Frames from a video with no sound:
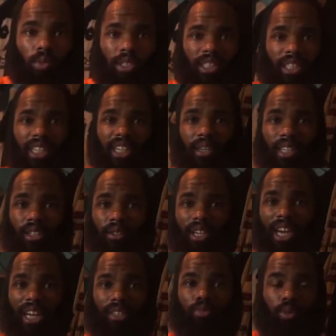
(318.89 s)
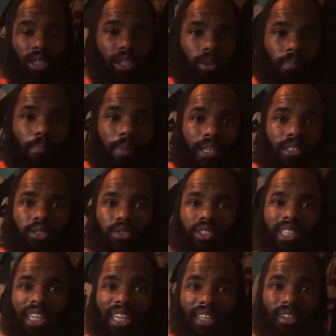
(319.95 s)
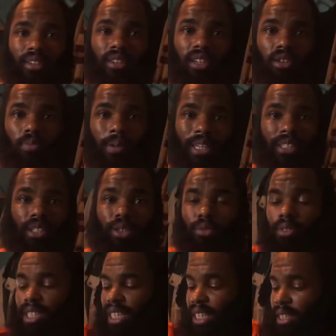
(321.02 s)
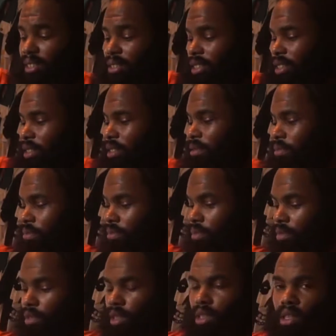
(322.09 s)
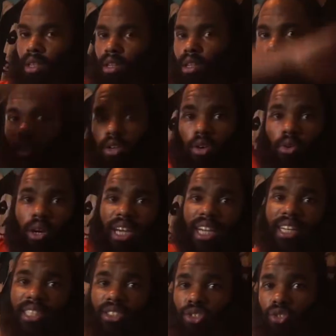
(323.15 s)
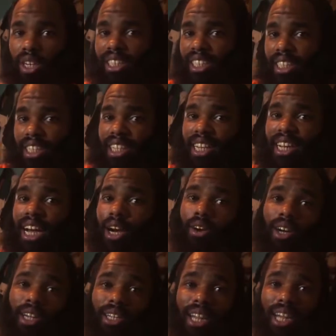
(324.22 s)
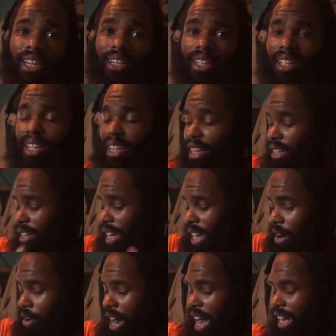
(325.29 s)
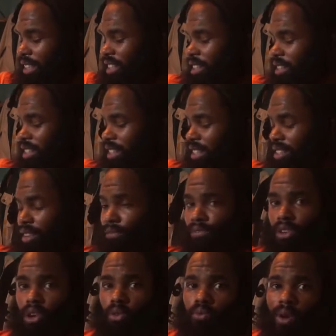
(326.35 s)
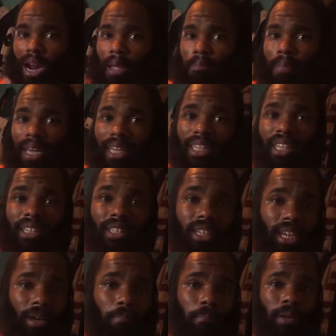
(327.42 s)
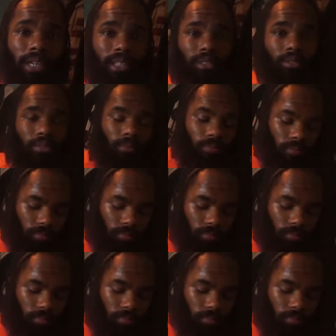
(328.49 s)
Once again, you guys, when your muscles get a little bit too tense, go ahead and stretching that out. Allow oxygen to flow right back into that muscle.